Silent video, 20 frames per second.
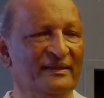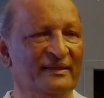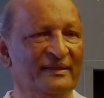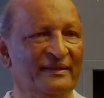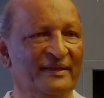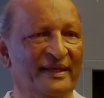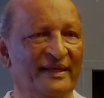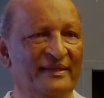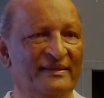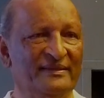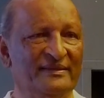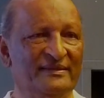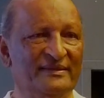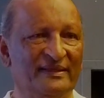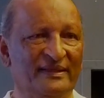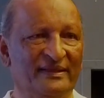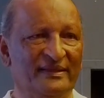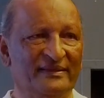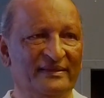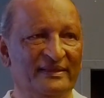great
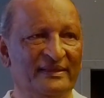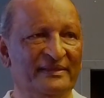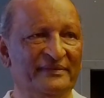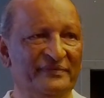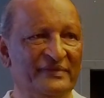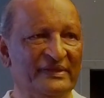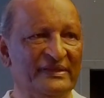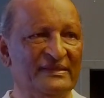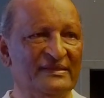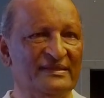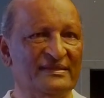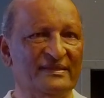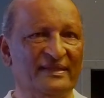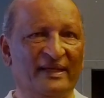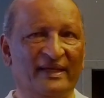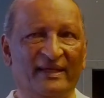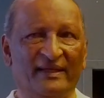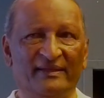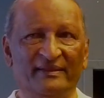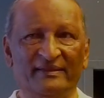uh, deliverance
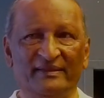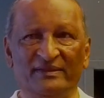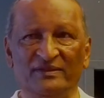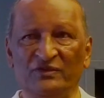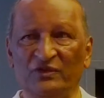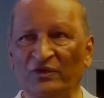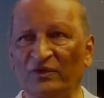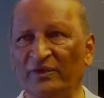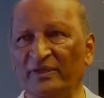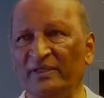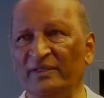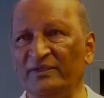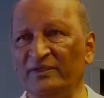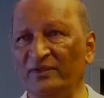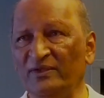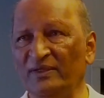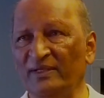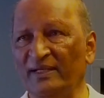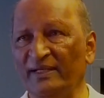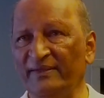and joy into
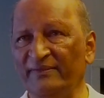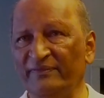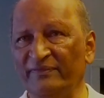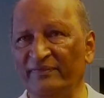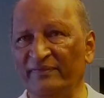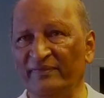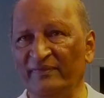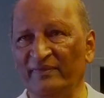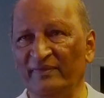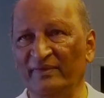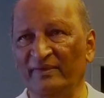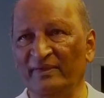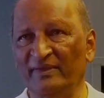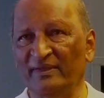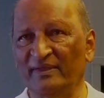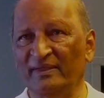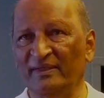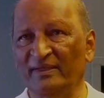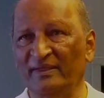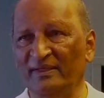your life.
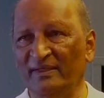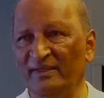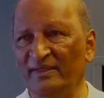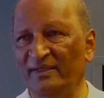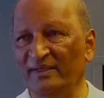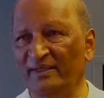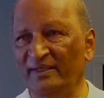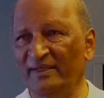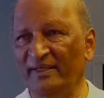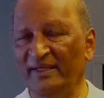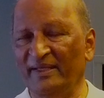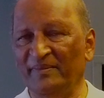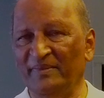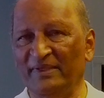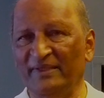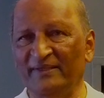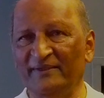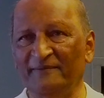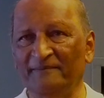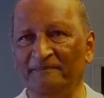
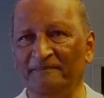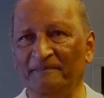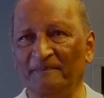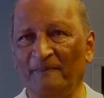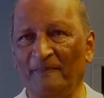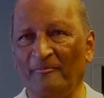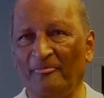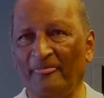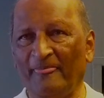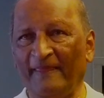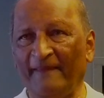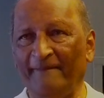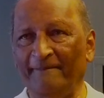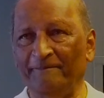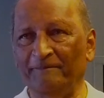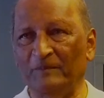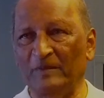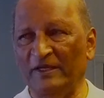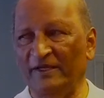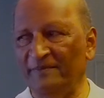Amen.
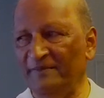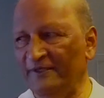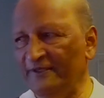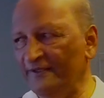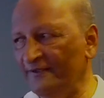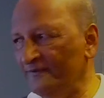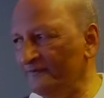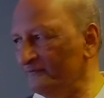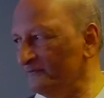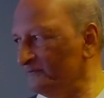Amen. Amen.